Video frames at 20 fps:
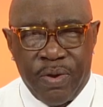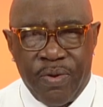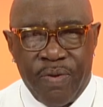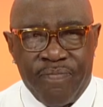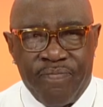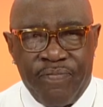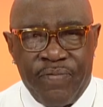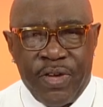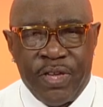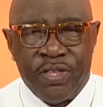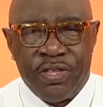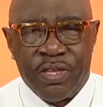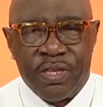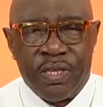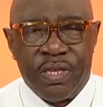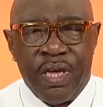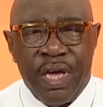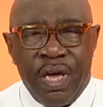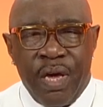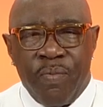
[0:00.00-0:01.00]
on fiction
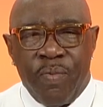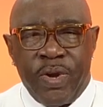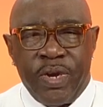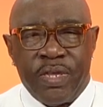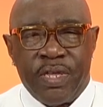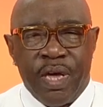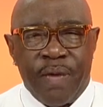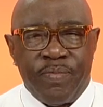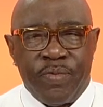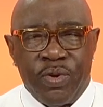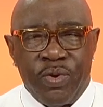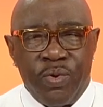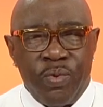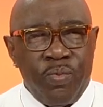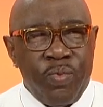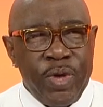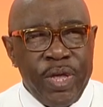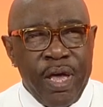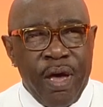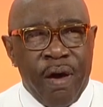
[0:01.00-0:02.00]
when it's come to who
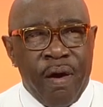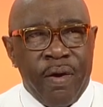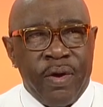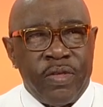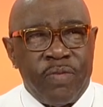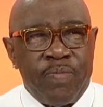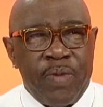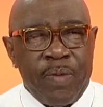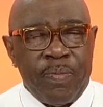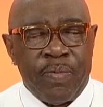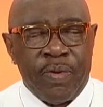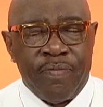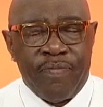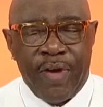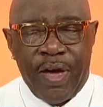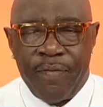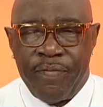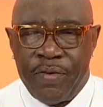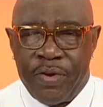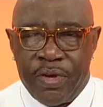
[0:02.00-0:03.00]
we are as people of
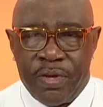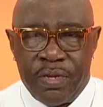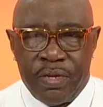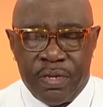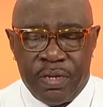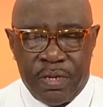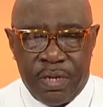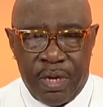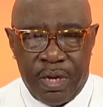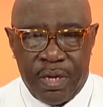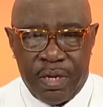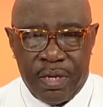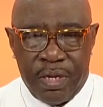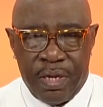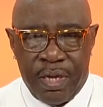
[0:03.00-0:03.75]
African descent.